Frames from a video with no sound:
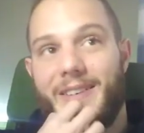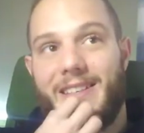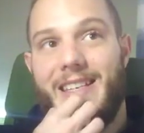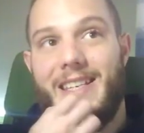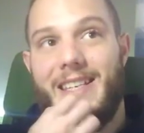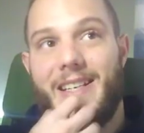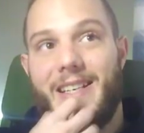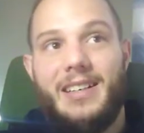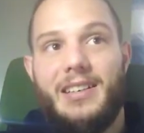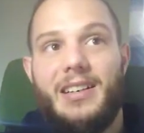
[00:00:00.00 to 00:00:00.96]
key
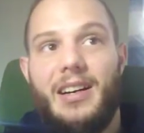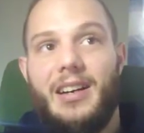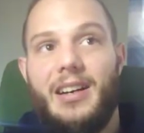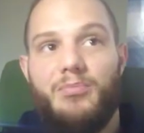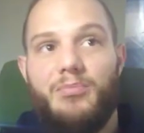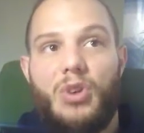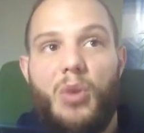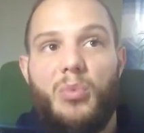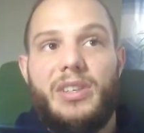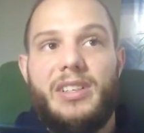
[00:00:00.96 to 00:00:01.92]

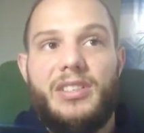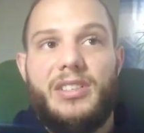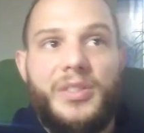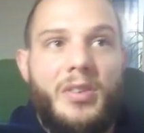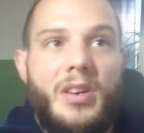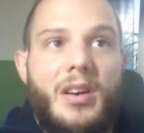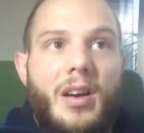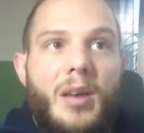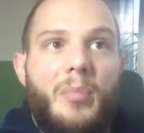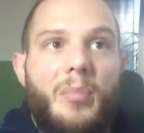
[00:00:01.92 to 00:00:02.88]
combination,
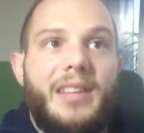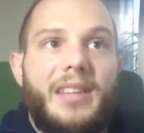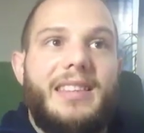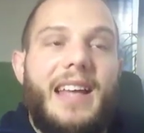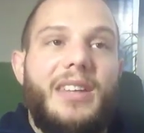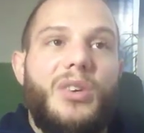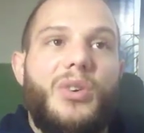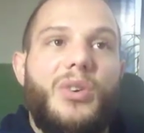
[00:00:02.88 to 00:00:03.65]
but then you